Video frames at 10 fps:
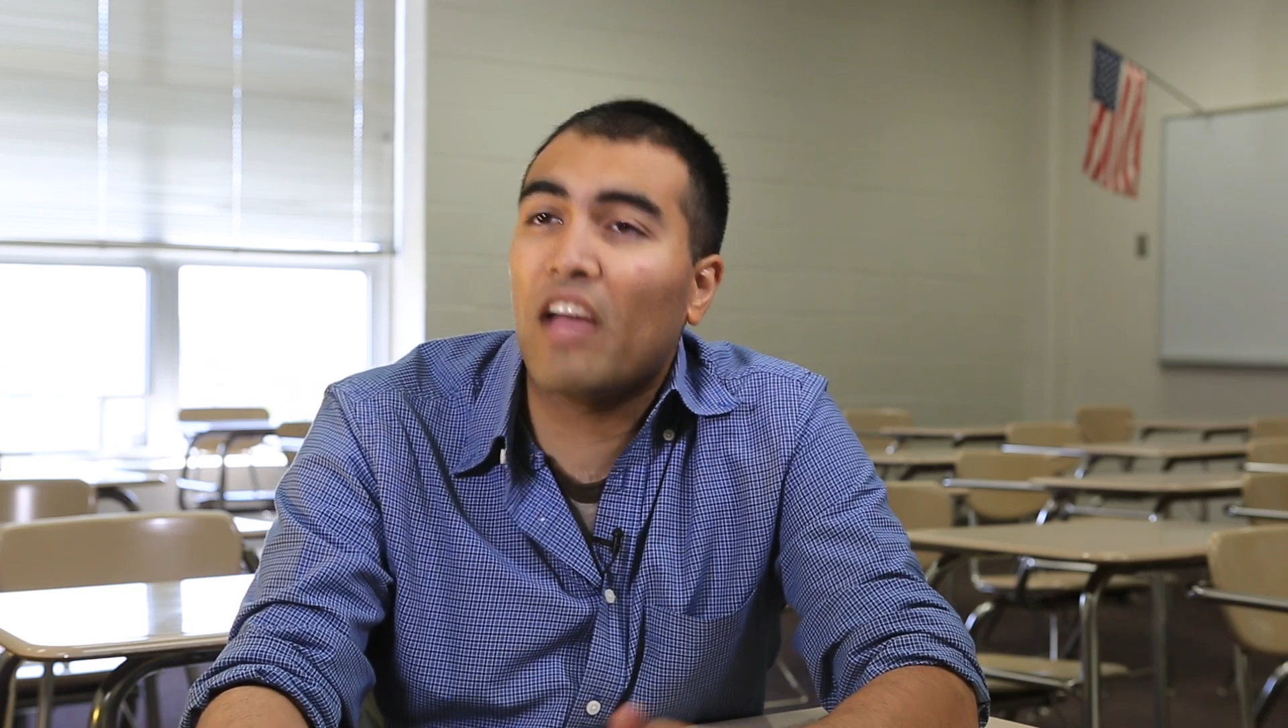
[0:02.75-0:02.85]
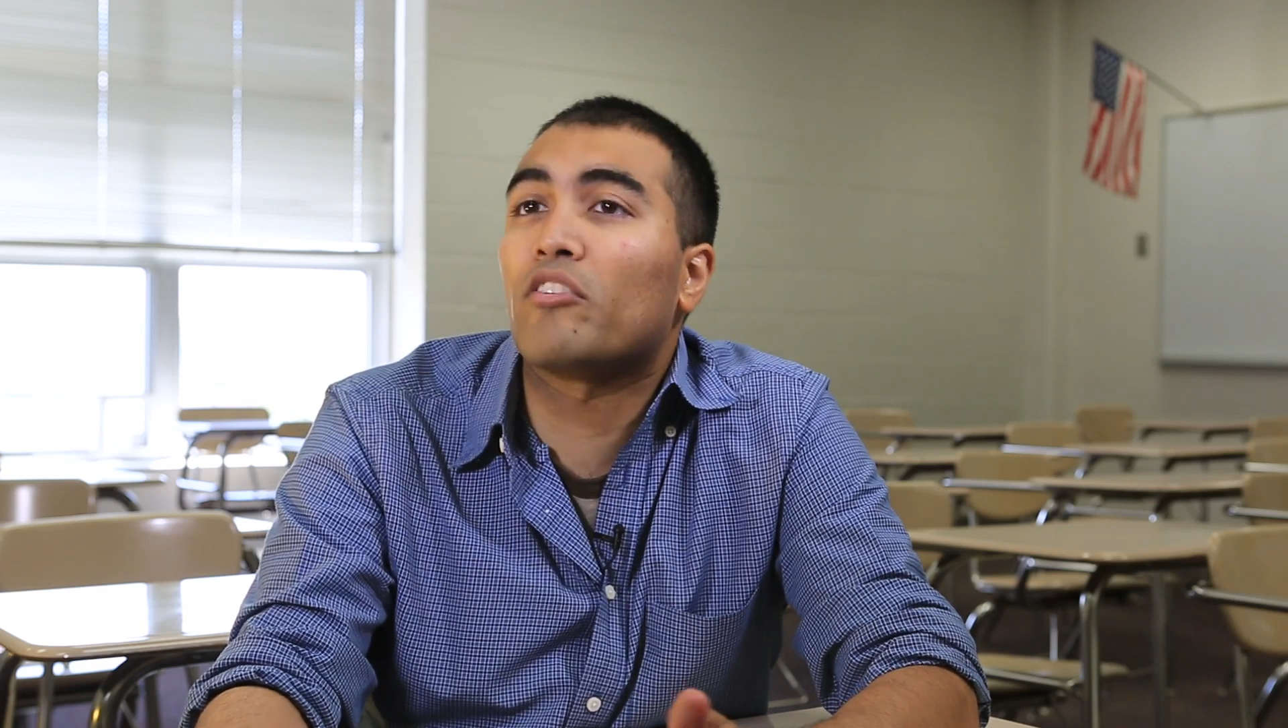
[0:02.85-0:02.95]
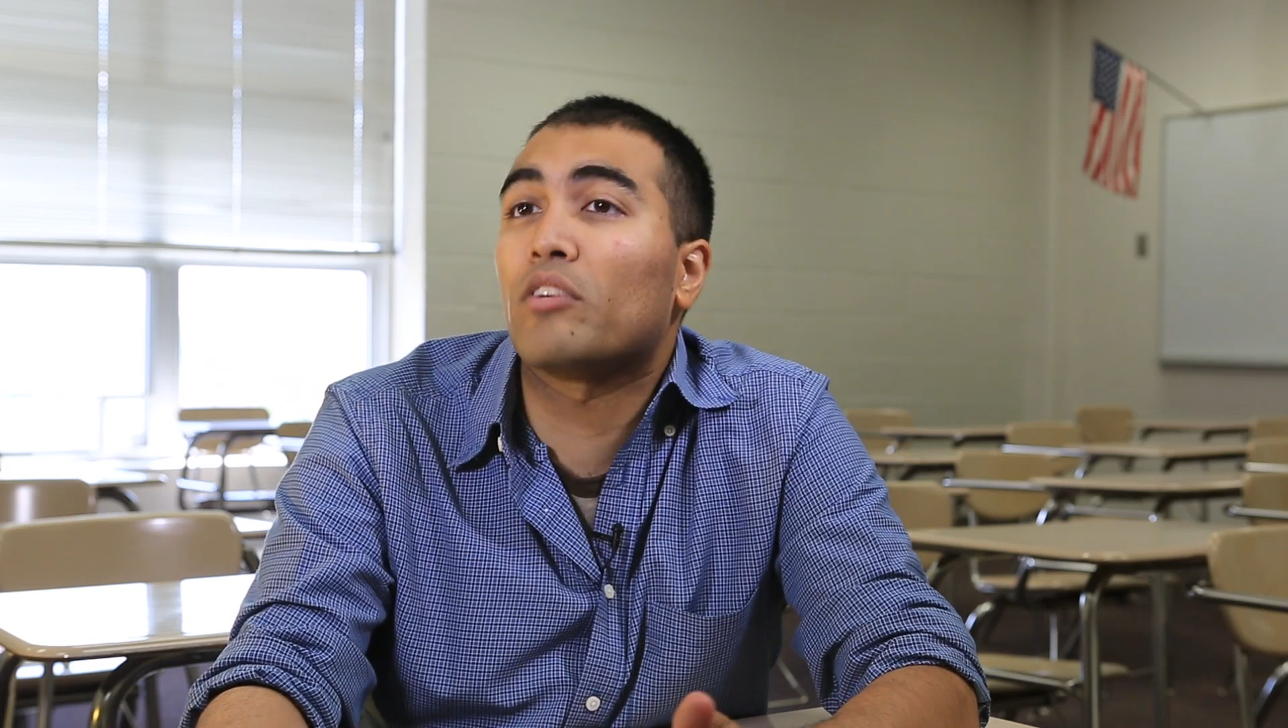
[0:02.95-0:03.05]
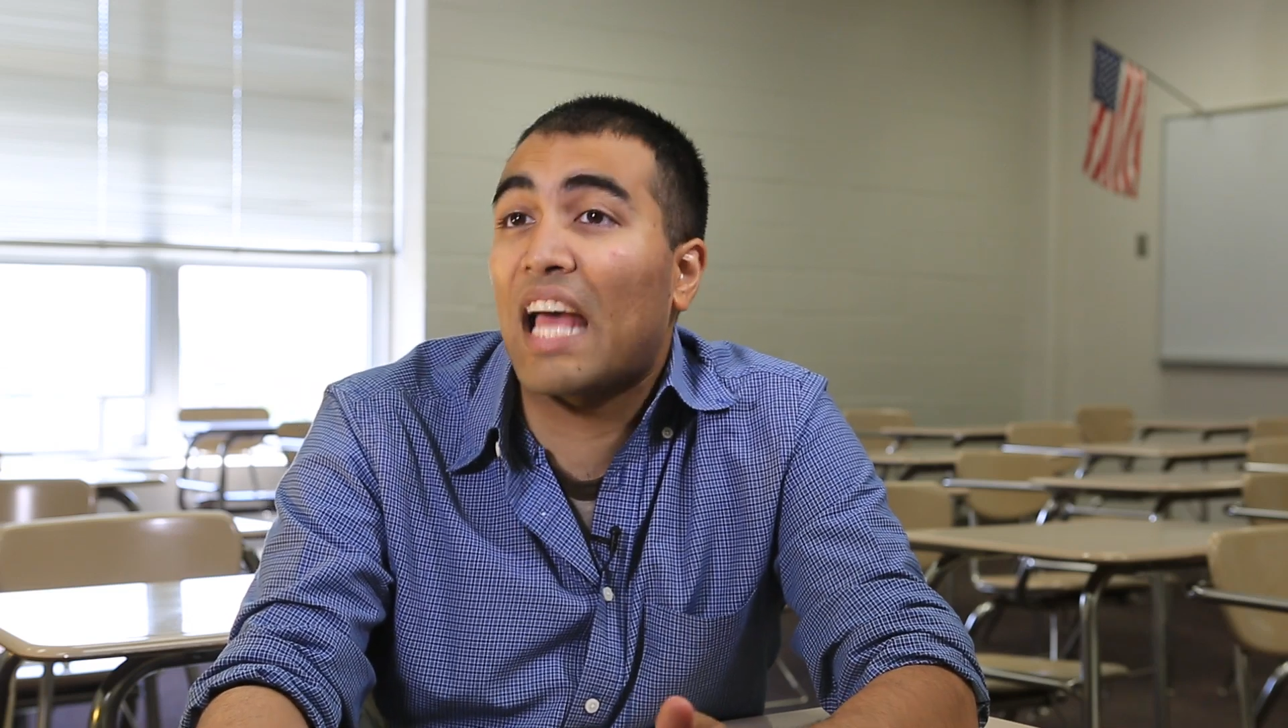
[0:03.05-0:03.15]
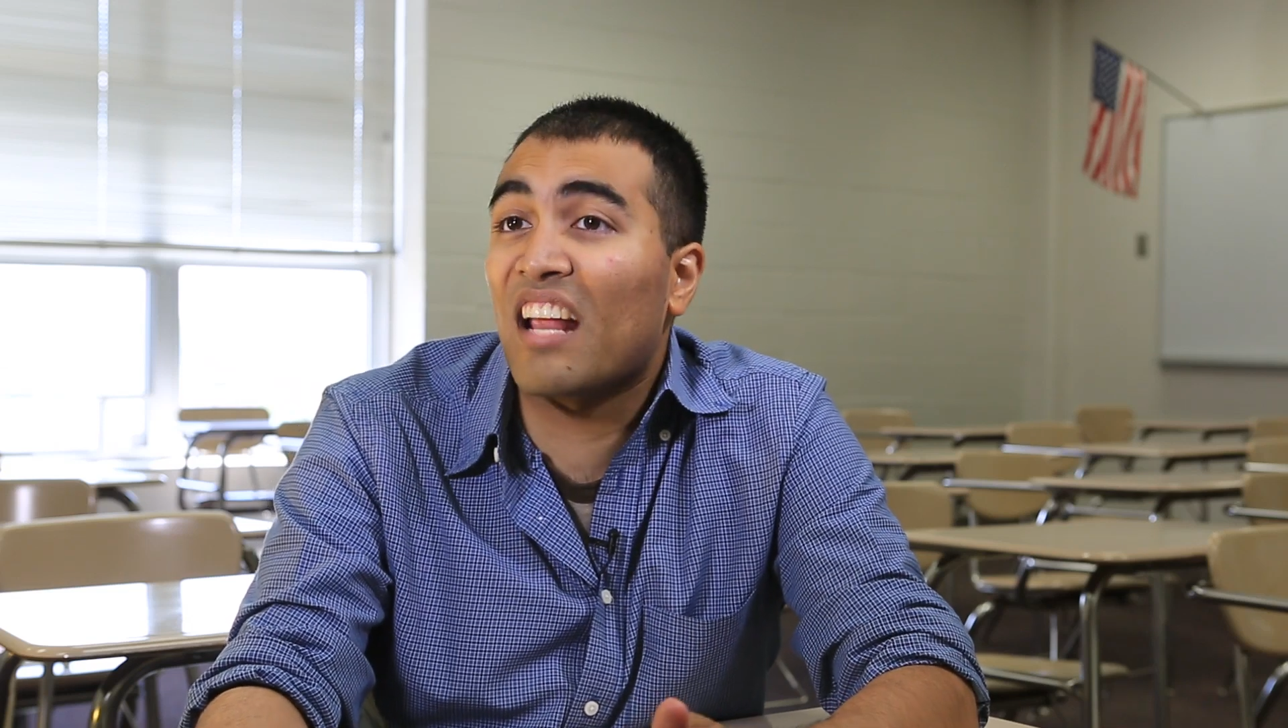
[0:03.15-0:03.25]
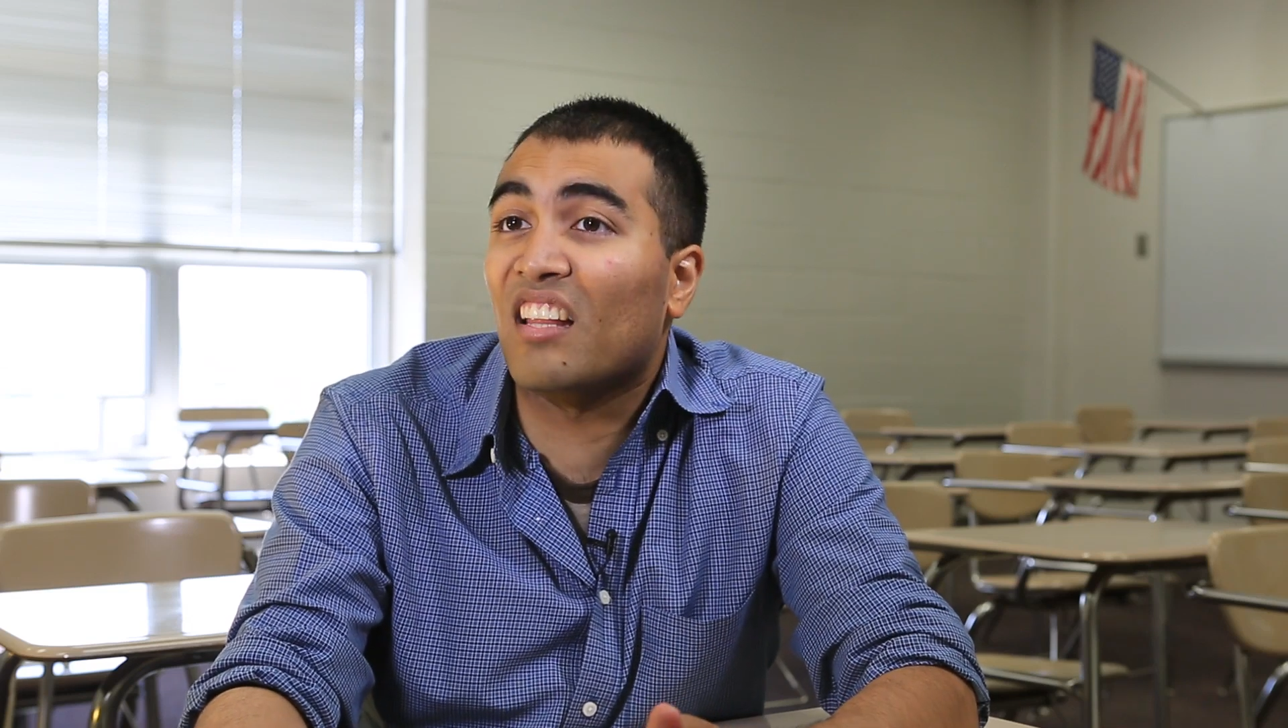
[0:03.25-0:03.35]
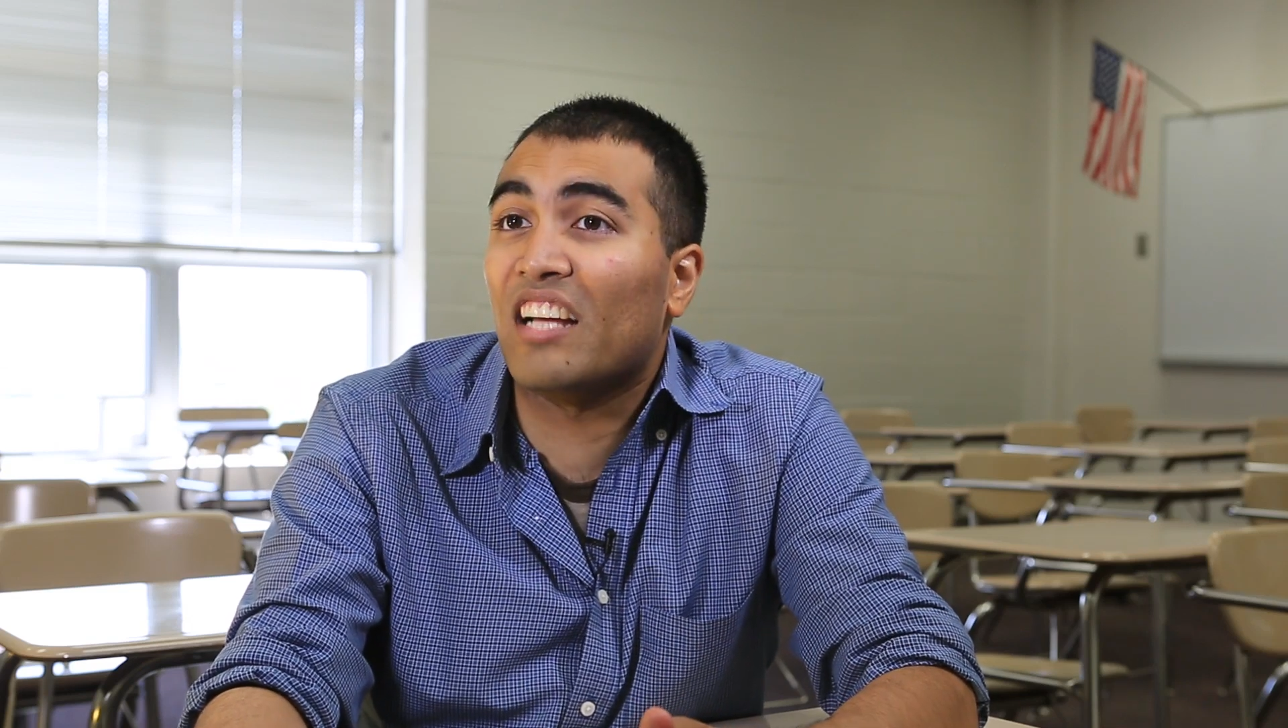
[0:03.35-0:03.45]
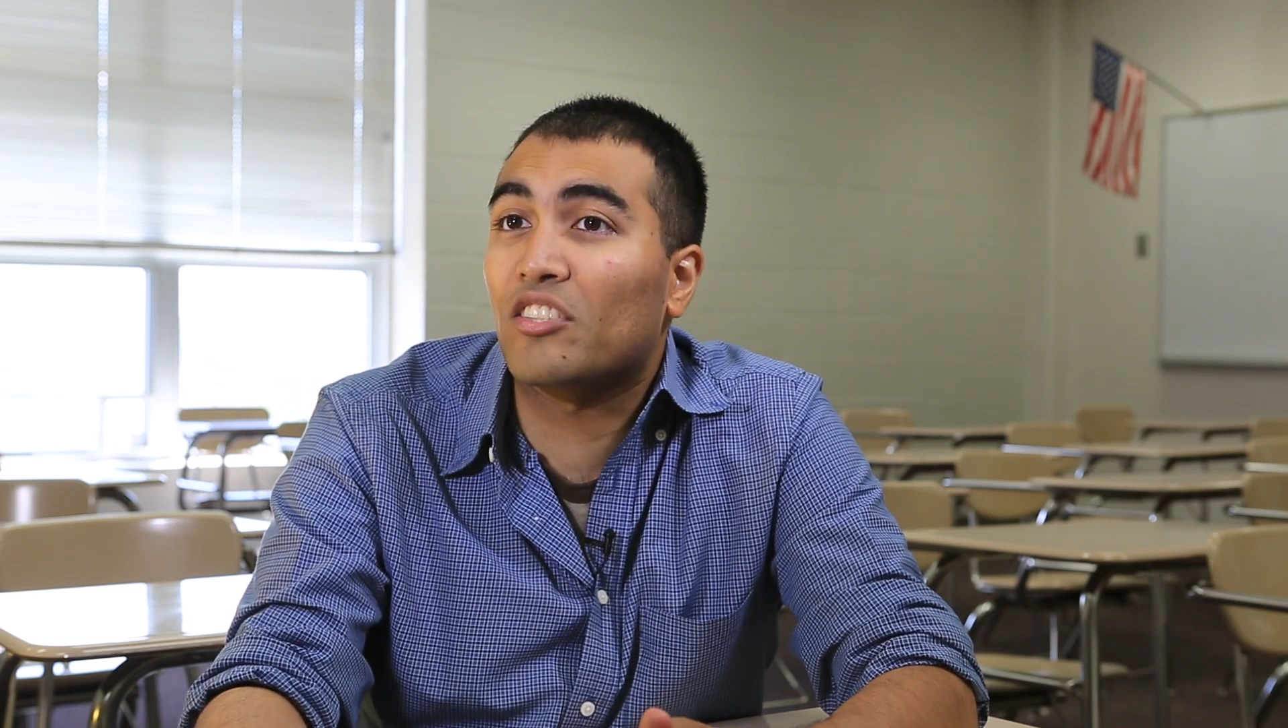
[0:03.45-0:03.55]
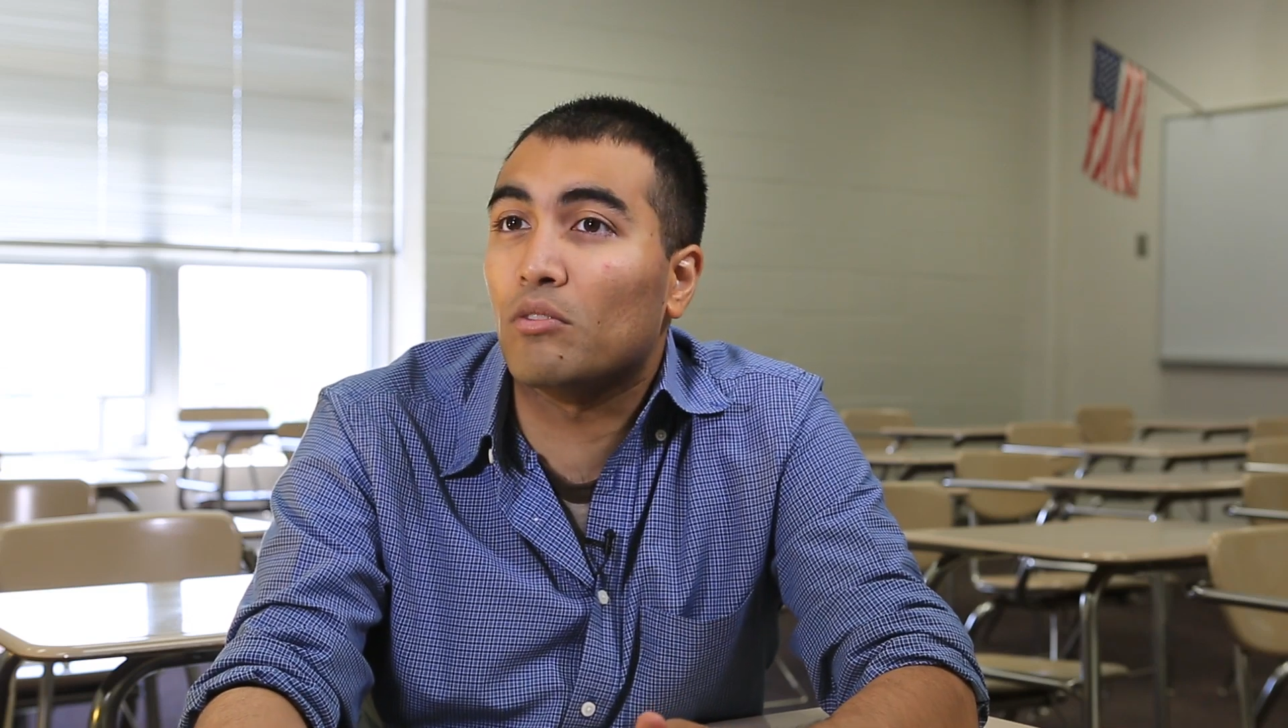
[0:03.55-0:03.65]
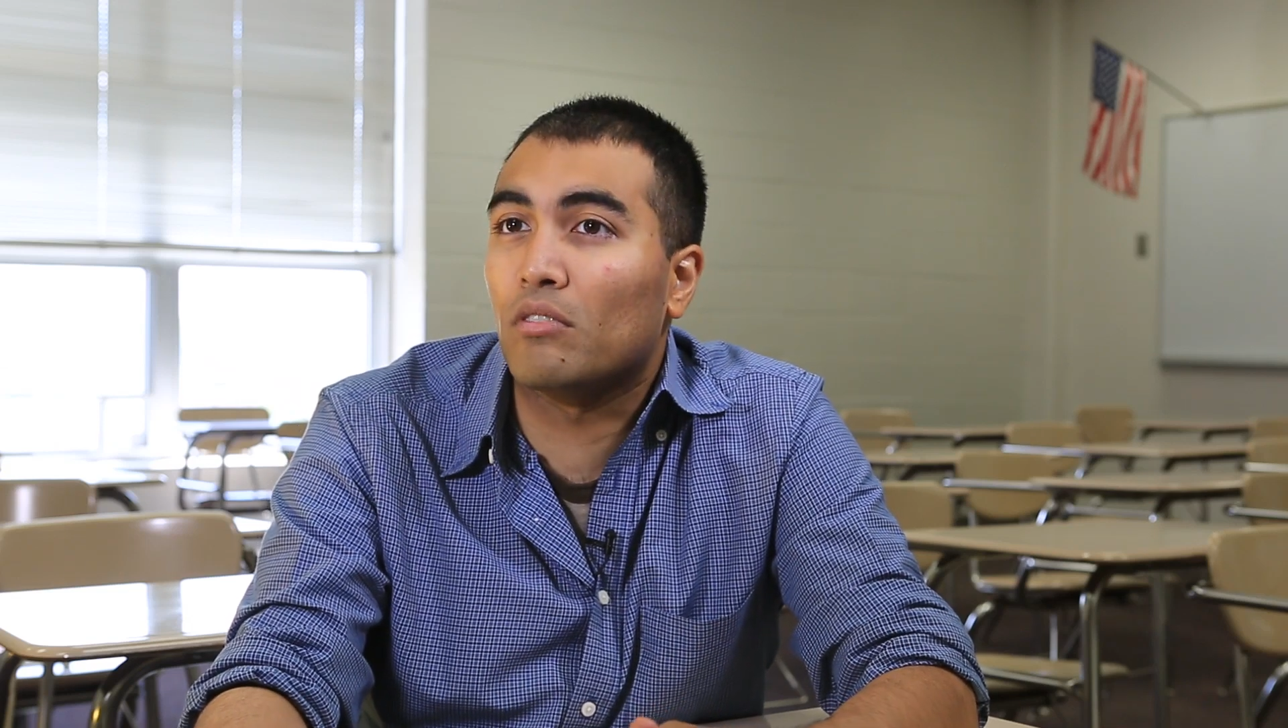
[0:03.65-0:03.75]
I've heard that a
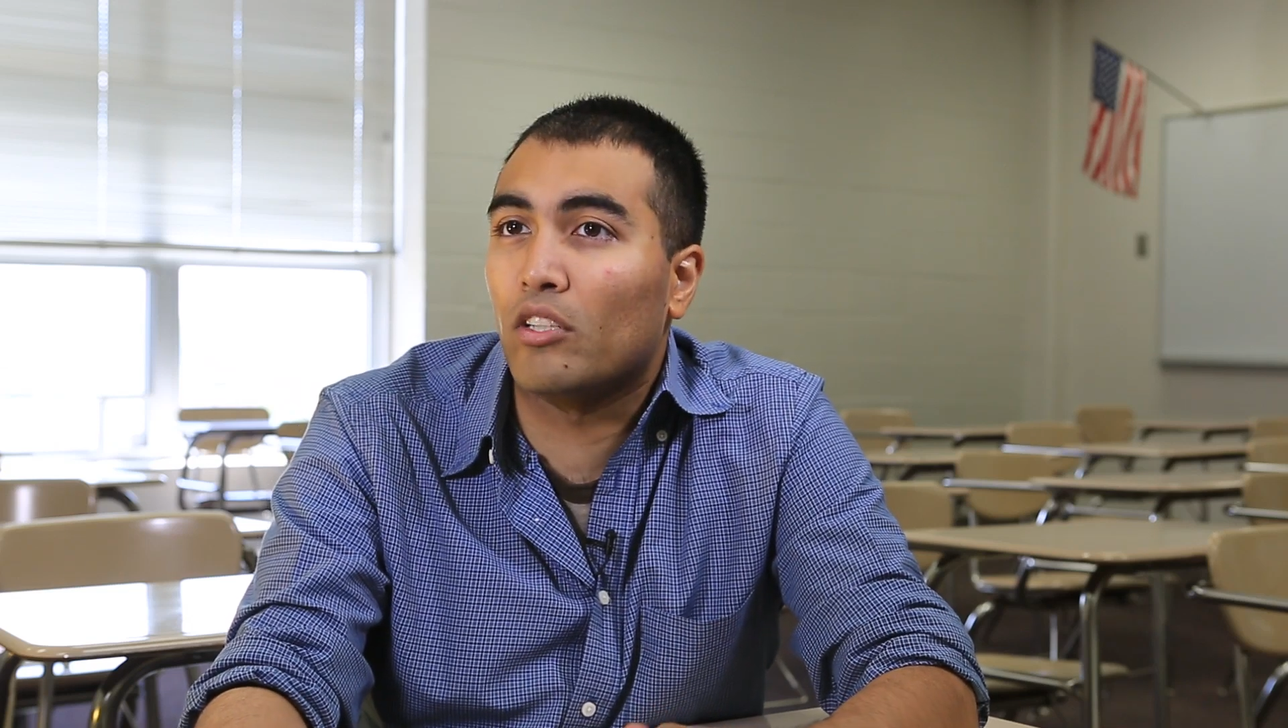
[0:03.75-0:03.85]
lot too.